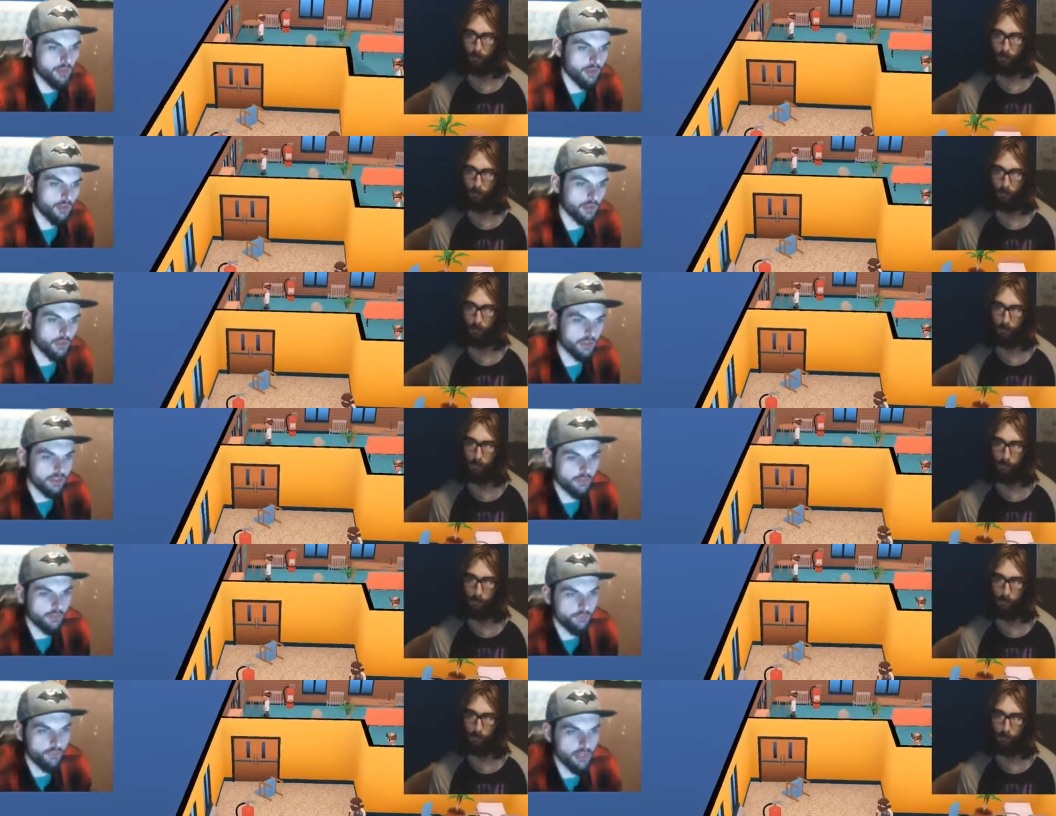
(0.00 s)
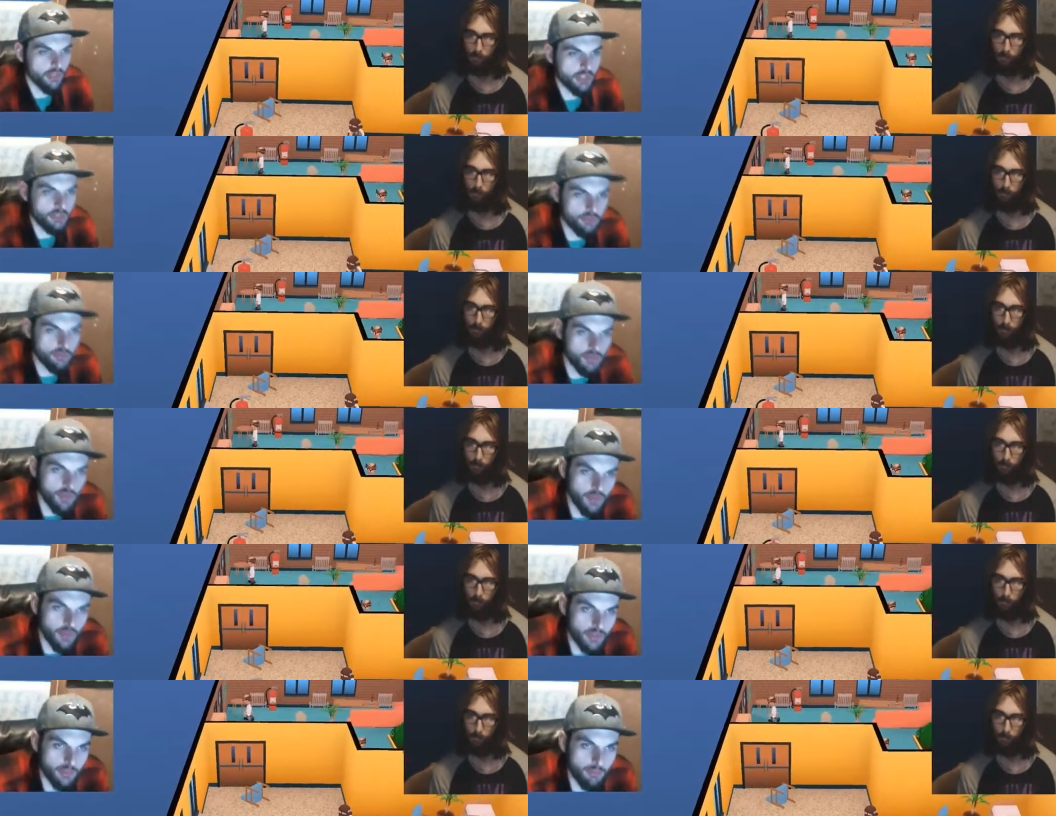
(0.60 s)
Speaker 1: What the fuck you
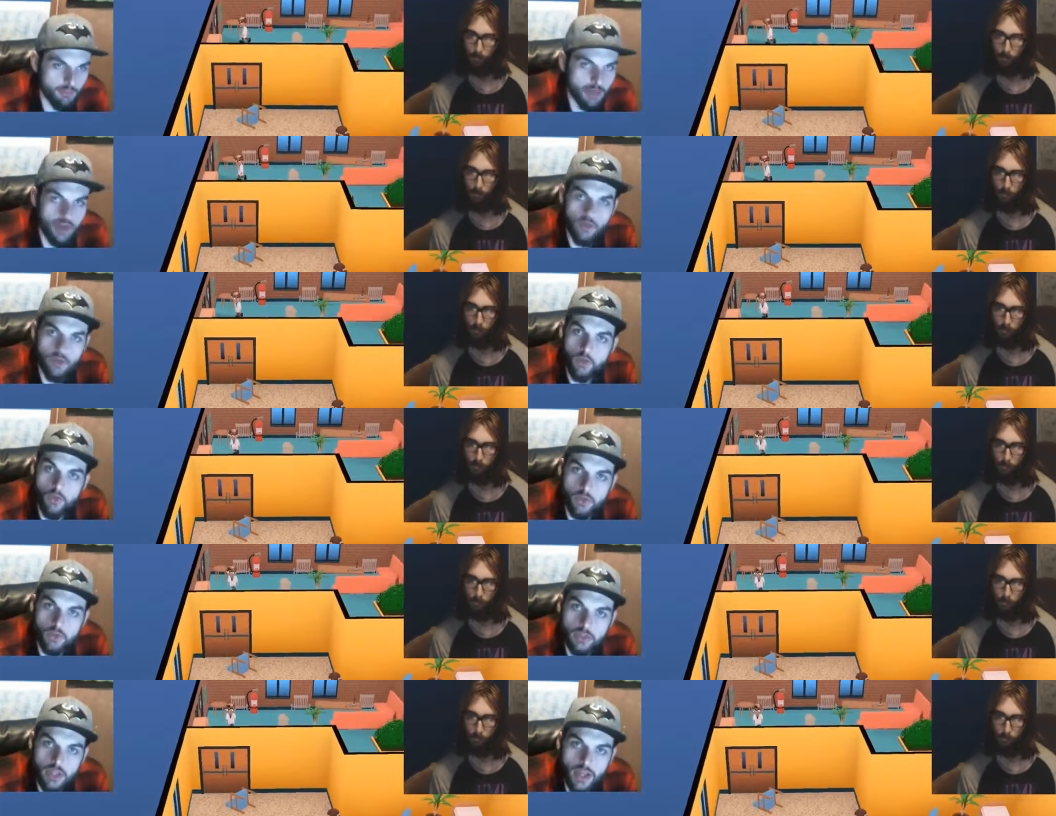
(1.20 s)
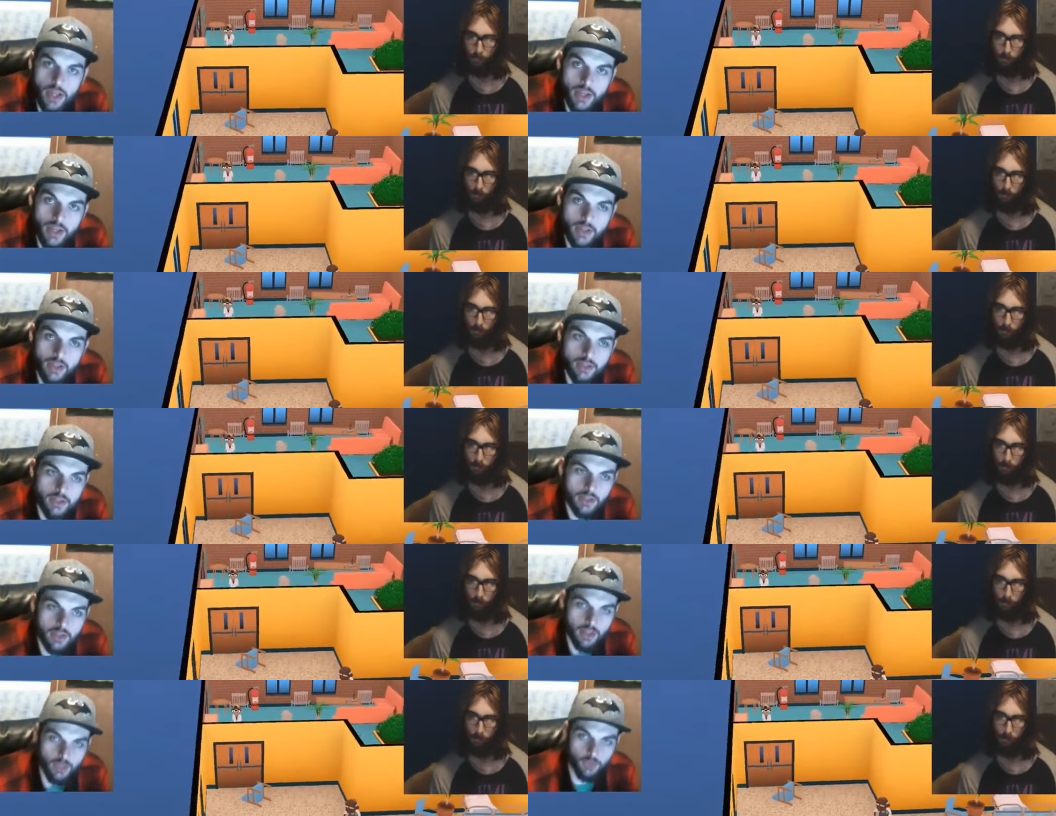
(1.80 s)
talking about, old guy?
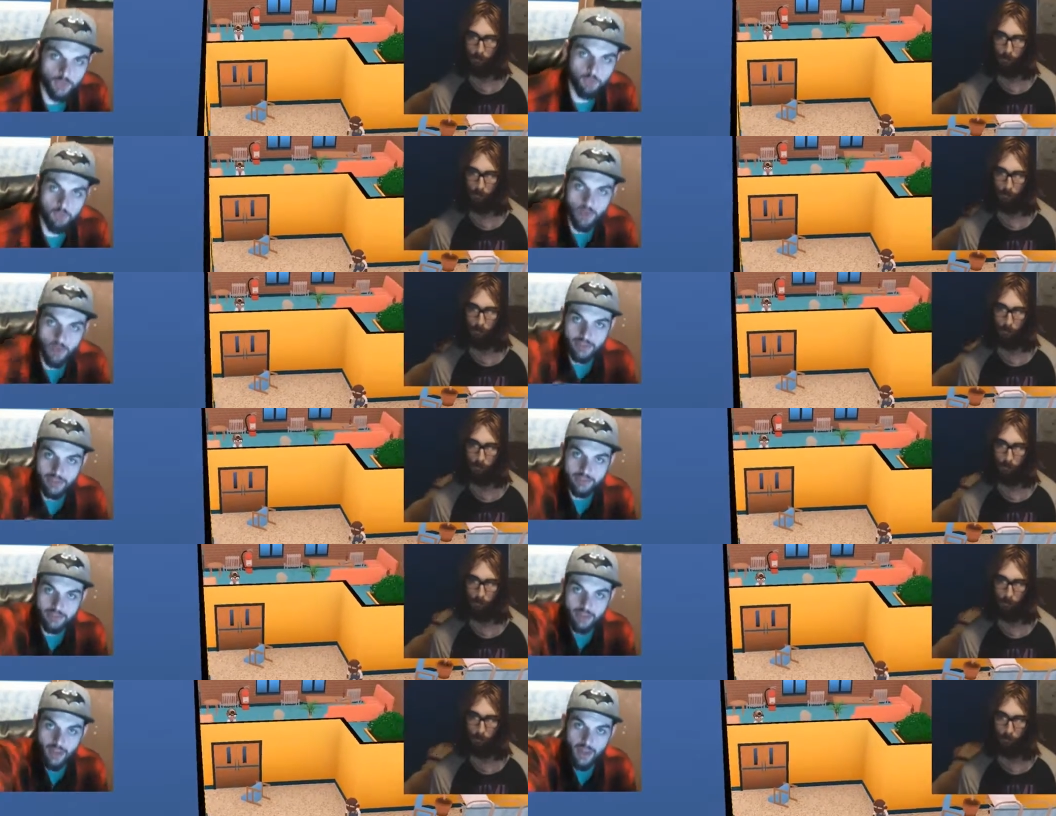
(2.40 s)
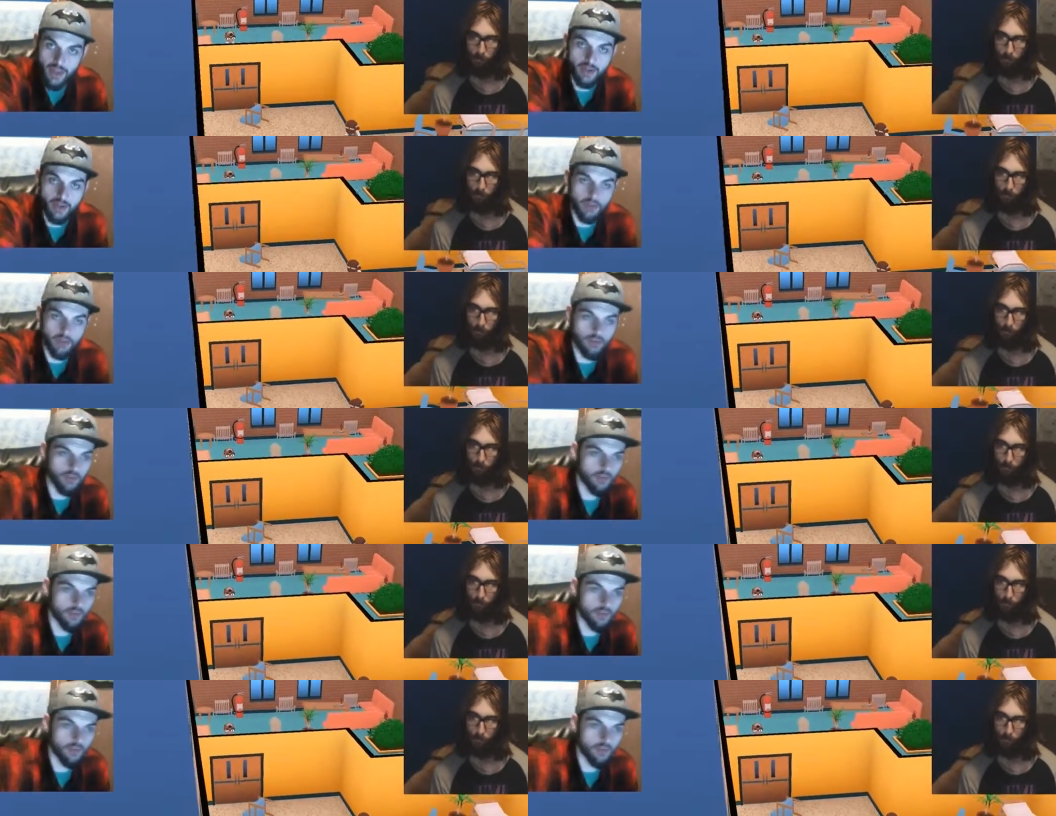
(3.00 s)
It's right there!